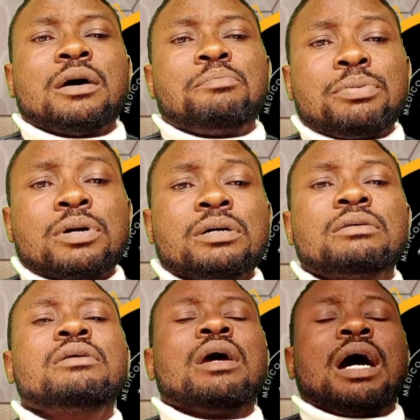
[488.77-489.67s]

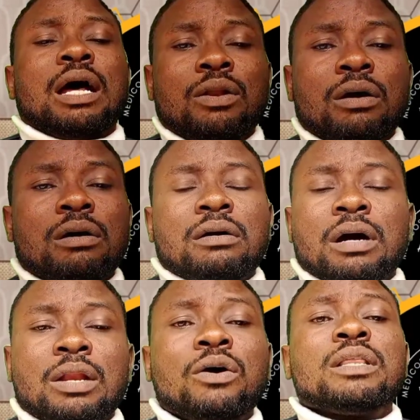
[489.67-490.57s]
broken
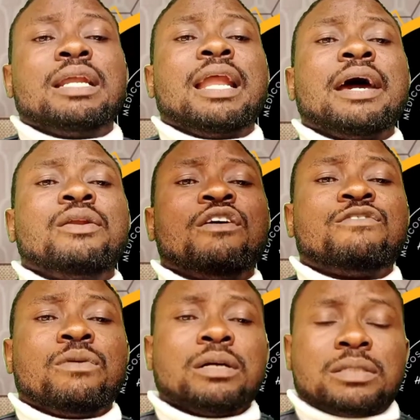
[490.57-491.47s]
along the line
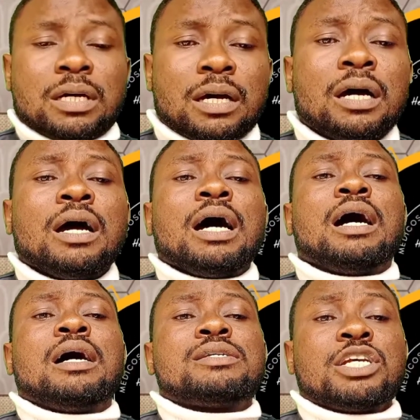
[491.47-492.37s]

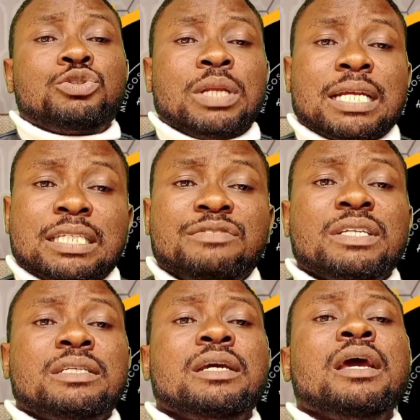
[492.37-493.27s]
of sexual
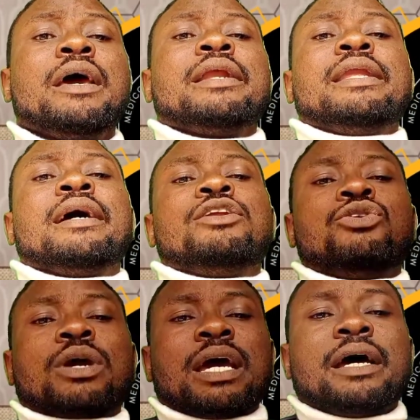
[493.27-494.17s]
activity. Then
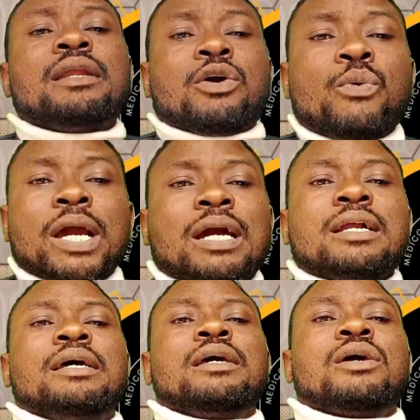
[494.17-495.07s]
you can
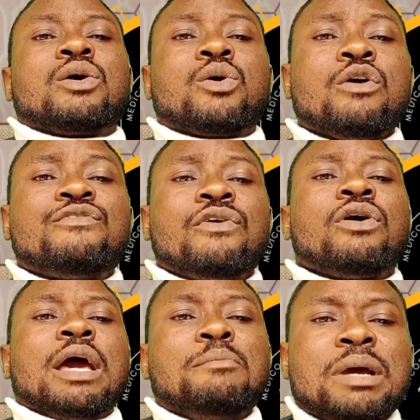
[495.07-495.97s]
quickly go for
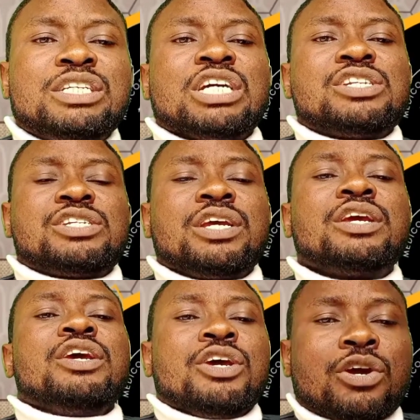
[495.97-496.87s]

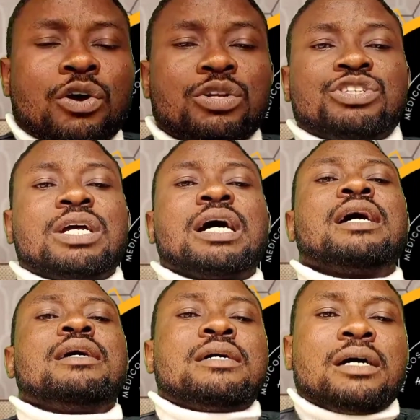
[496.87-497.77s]
emergency
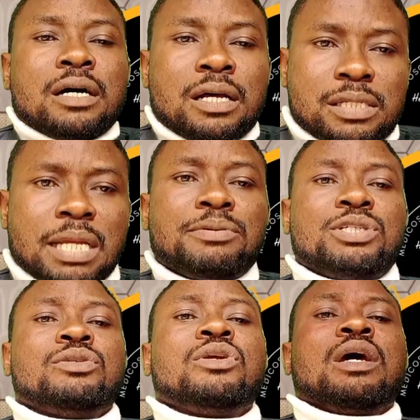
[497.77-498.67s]

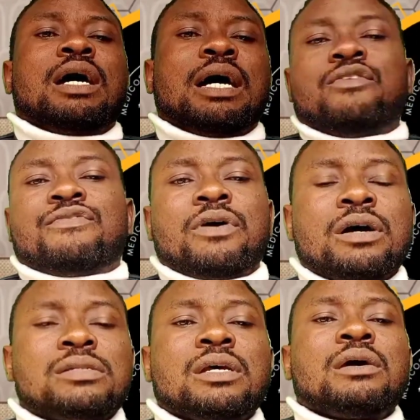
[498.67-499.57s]
contraception. And of
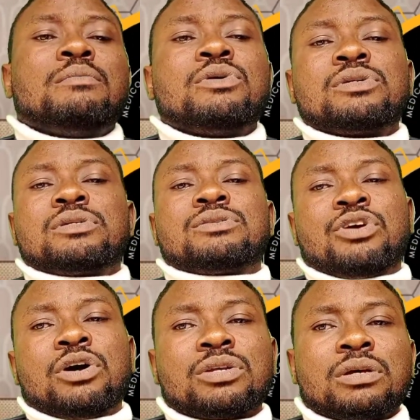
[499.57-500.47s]
course, most
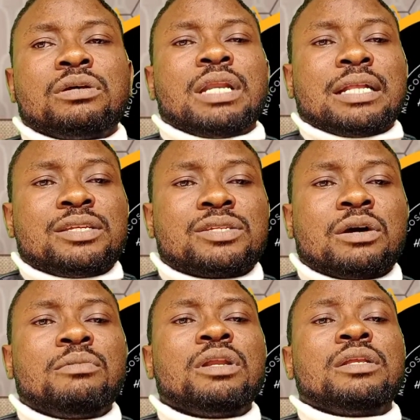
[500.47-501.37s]
drug that is
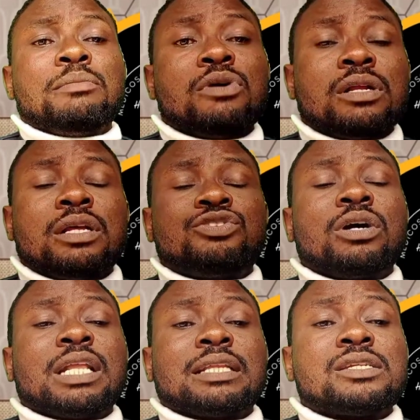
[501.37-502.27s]
commonly the
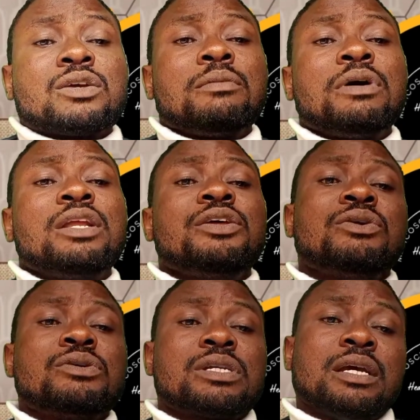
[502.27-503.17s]
drug that is commonly
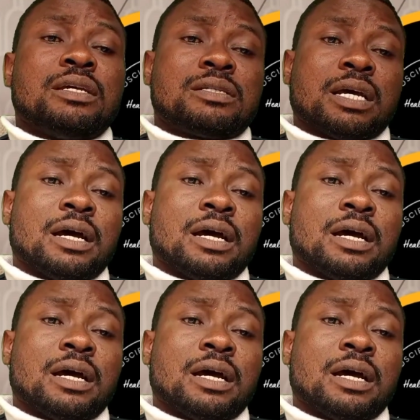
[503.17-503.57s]
used is